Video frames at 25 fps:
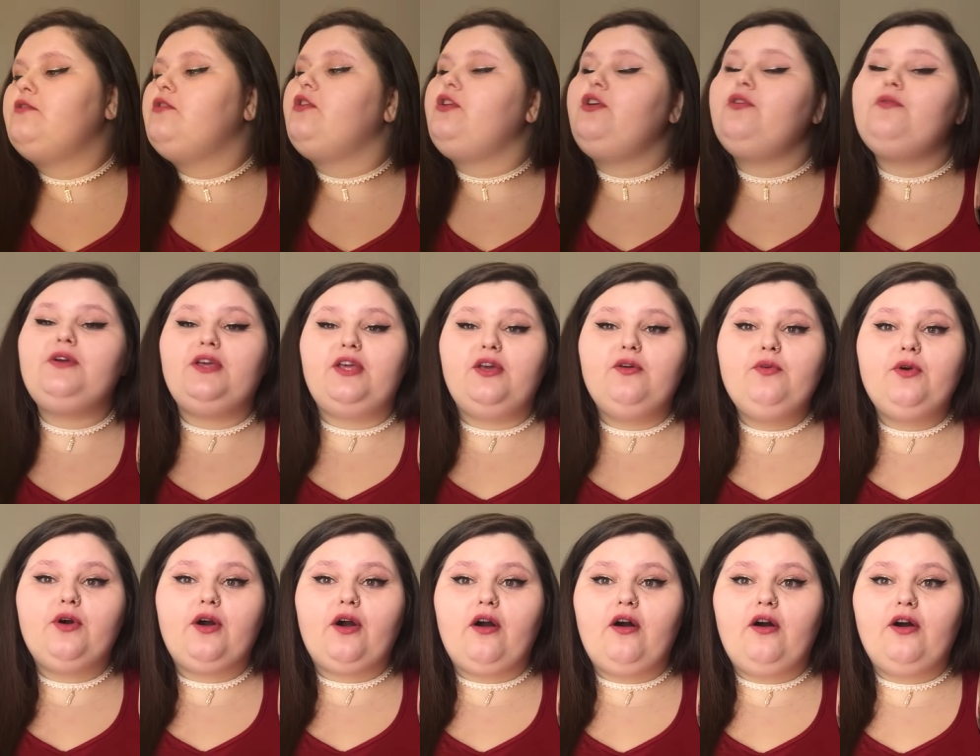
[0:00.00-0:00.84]
You
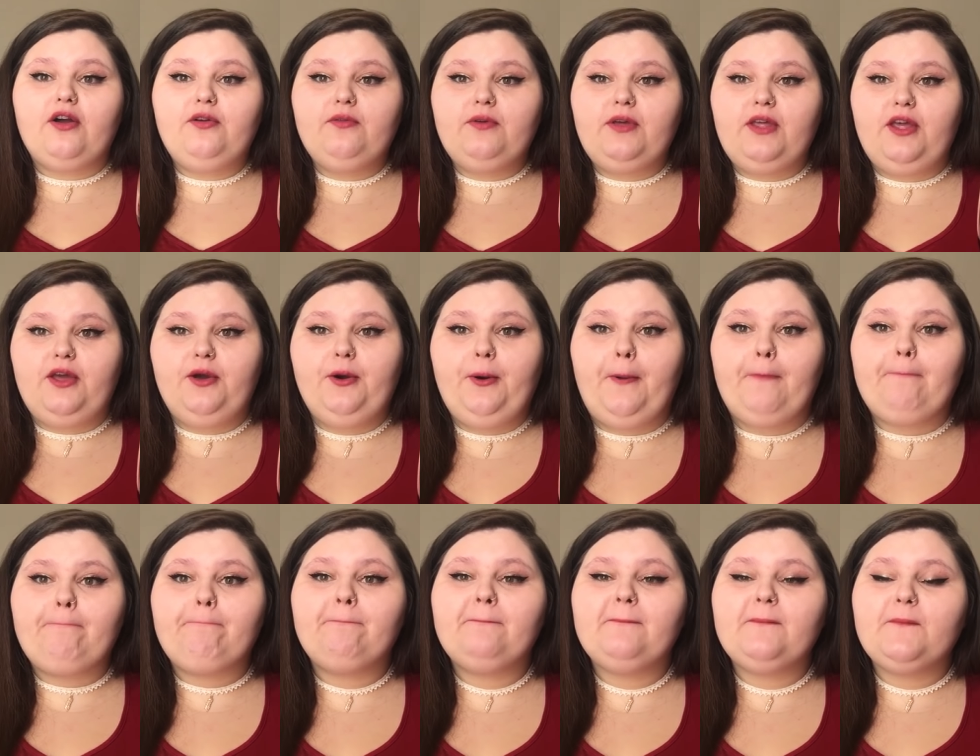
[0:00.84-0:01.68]
cute, girl. You cute.
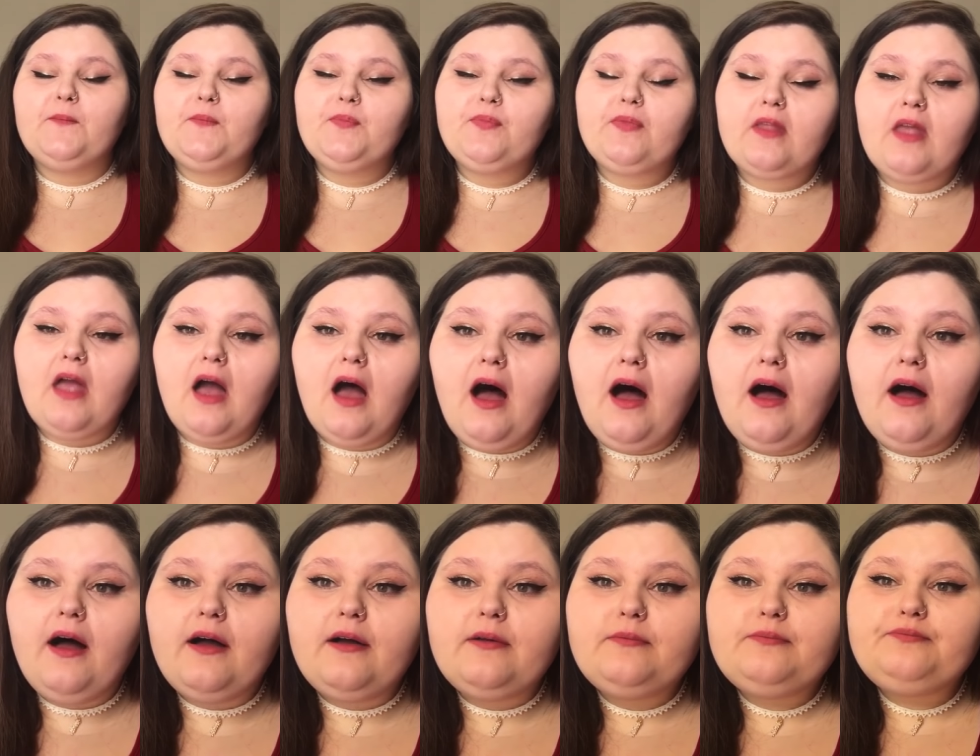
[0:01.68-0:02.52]

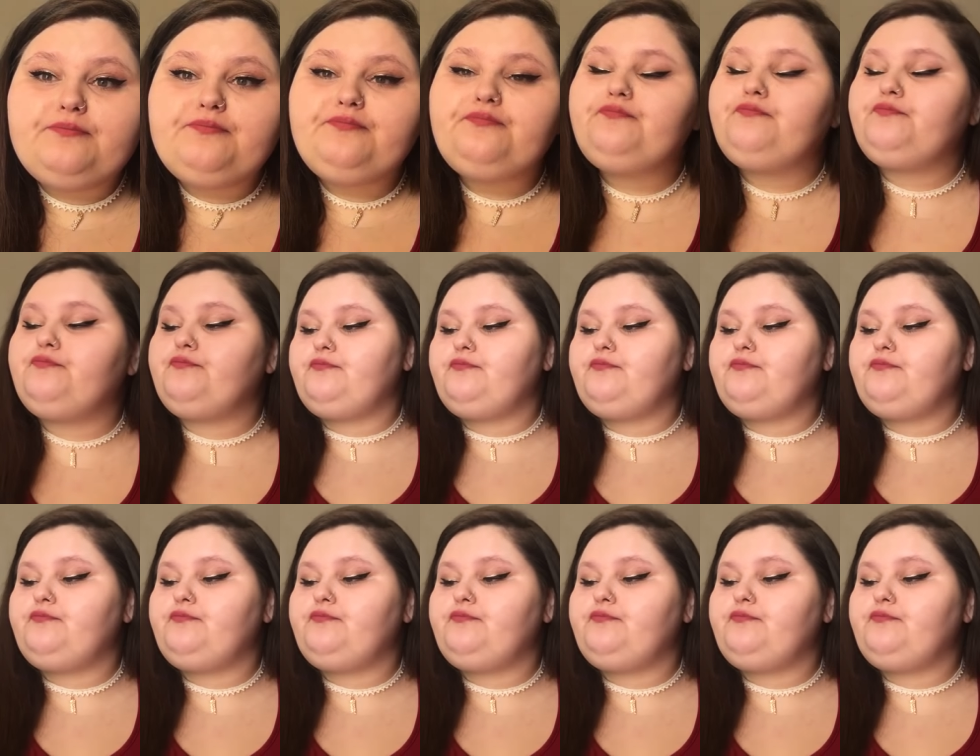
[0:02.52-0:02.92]
Um.